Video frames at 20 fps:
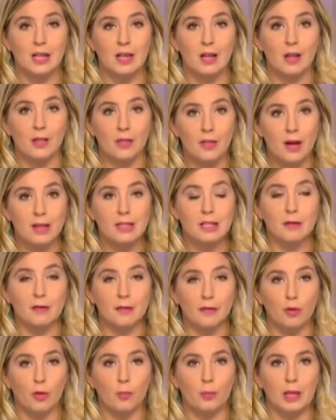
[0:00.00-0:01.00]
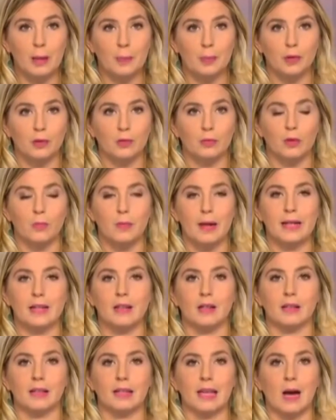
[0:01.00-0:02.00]
34 people remain
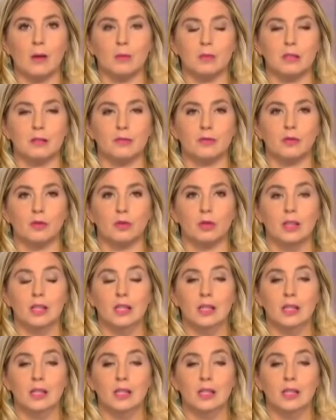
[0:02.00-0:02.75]
unaccounted for.